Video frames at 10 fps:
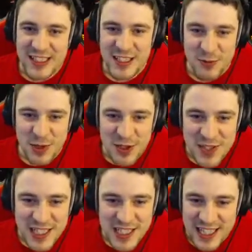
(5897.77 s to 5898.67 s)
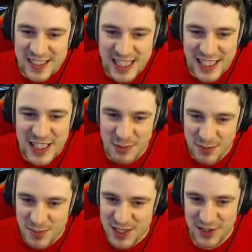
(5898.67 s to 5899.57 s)
that when you see that incoming
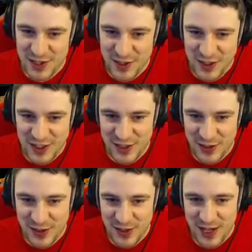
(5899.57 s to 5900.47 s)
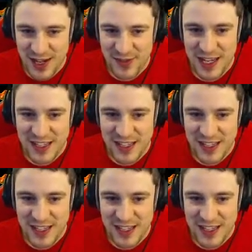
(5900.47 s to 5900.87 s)
missile alert, you have that